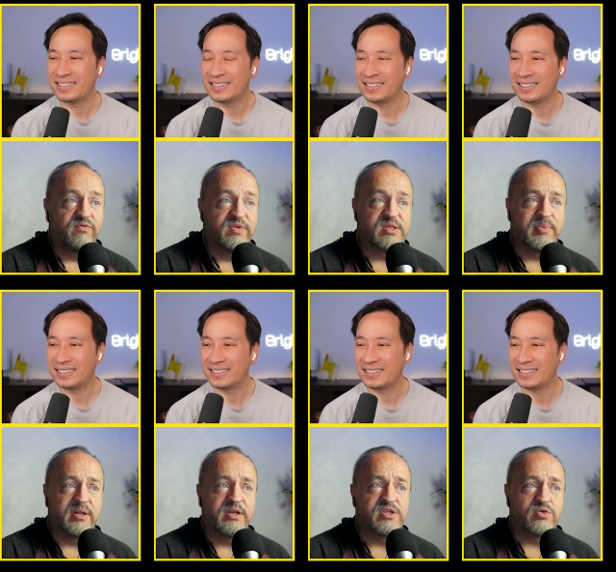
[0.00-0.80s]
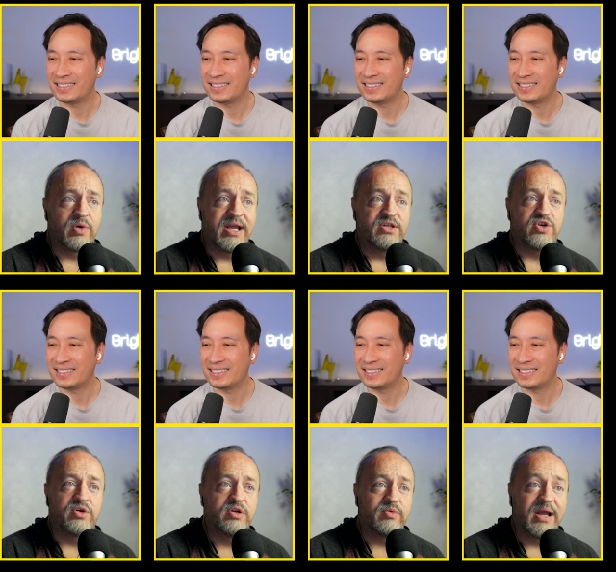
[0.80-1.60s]
Speaker 1: Visibility's great.
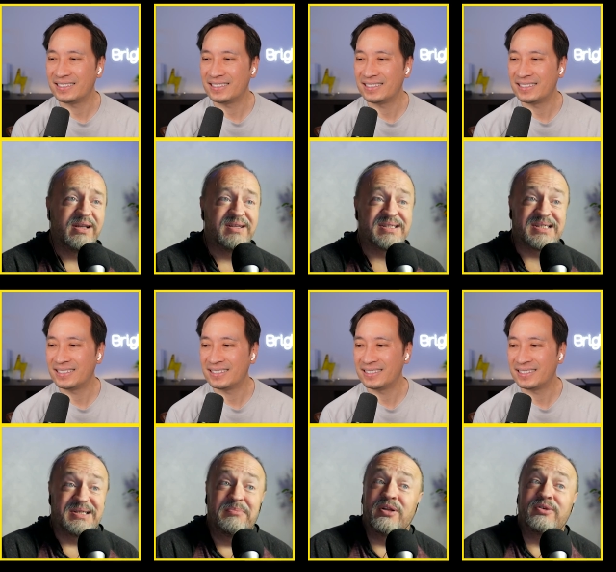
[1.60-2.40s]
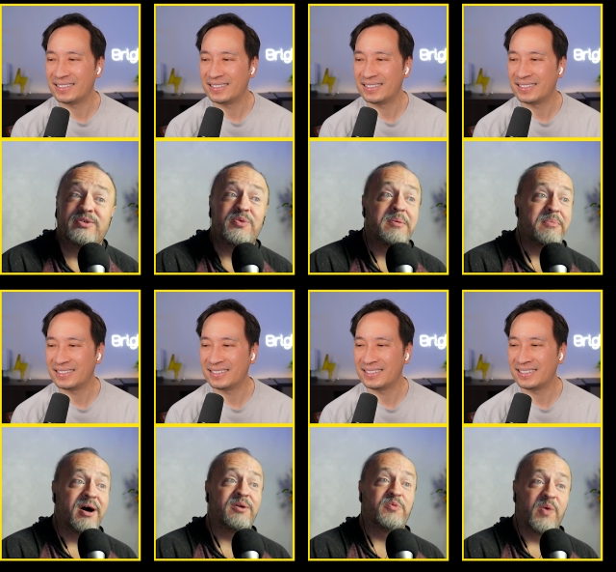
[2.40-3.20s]
Turning radius, similar to a
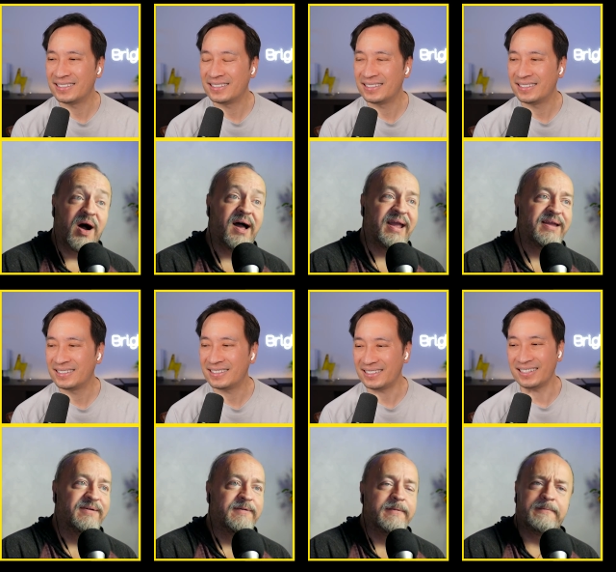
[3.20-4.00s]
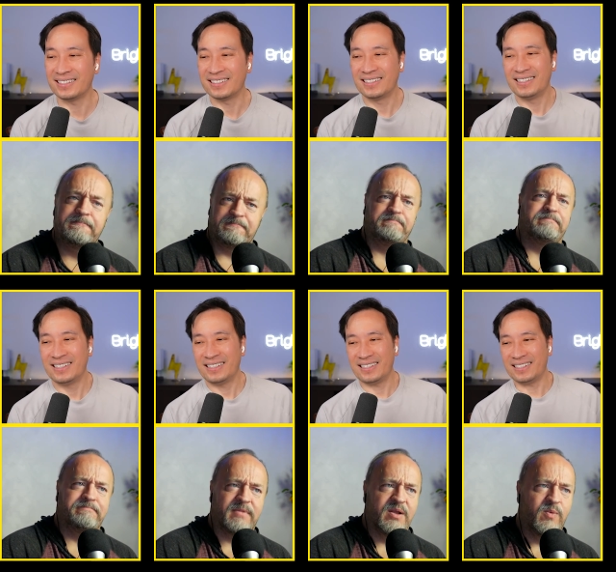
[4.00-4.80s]
Model Y.
Speaker 2: Yeah.
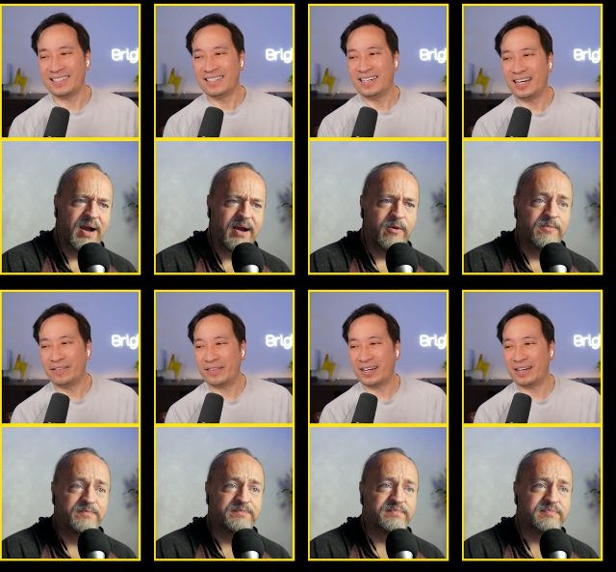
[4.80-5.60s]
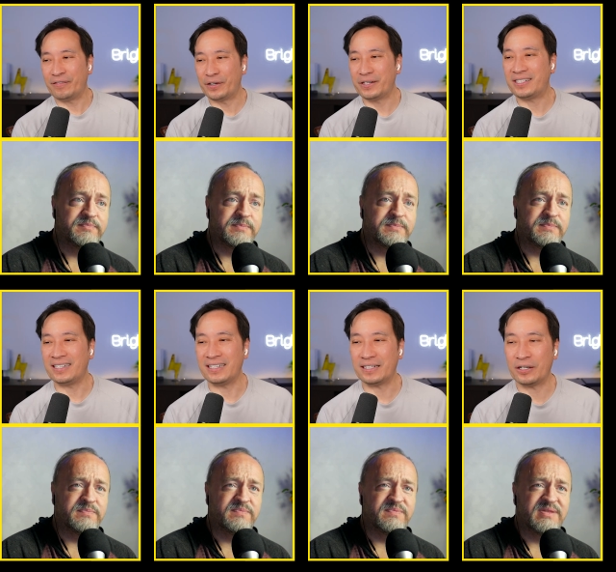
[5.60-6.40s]
Yeah. Wow. I, I've heard
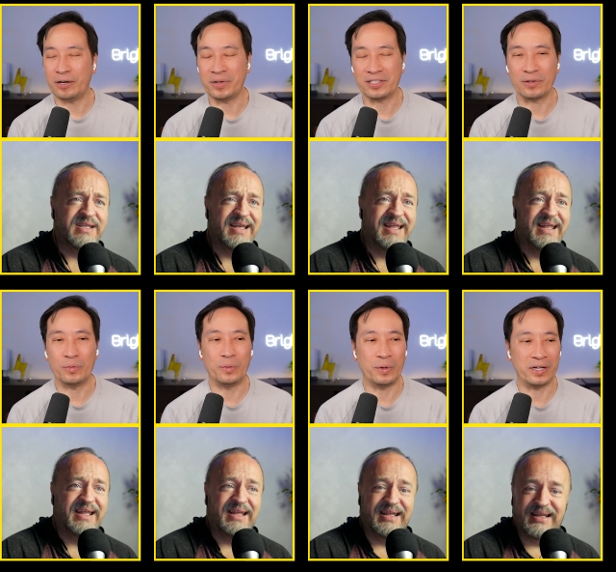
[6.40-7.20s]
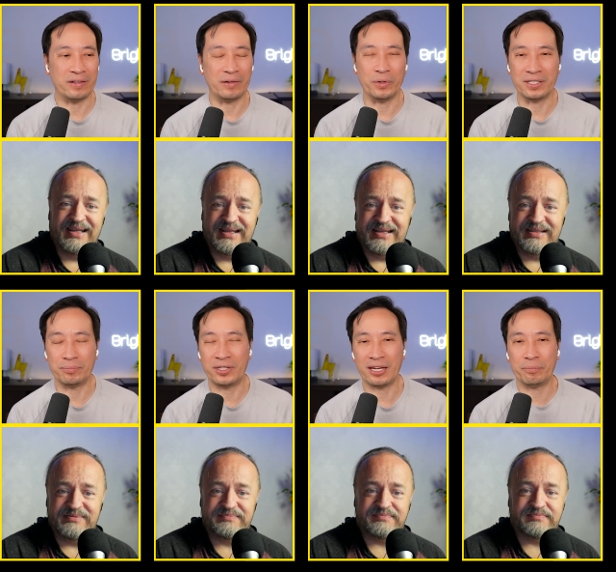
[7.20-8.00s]
uh, comments that one of what
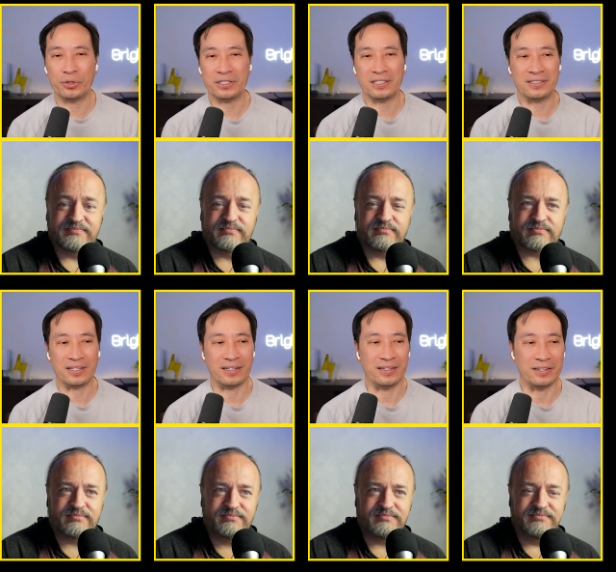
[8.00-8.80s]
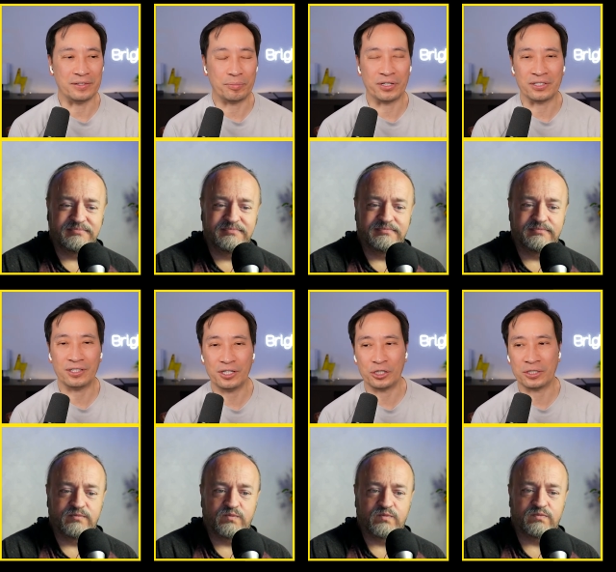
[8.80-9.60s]
Dan Priestley said in his
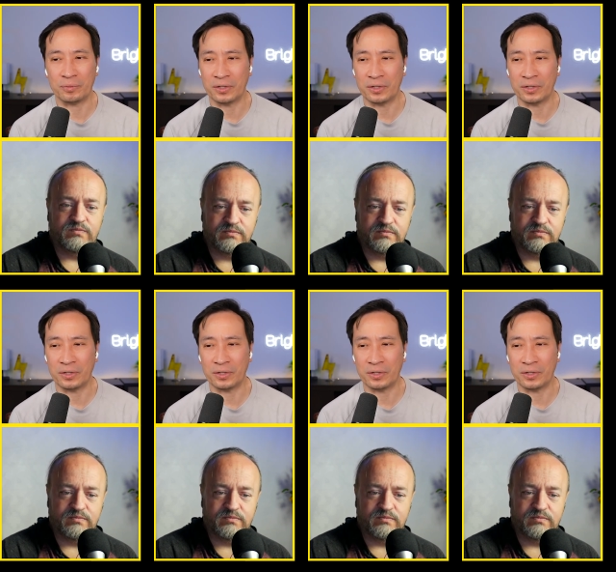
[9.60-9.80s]
presentation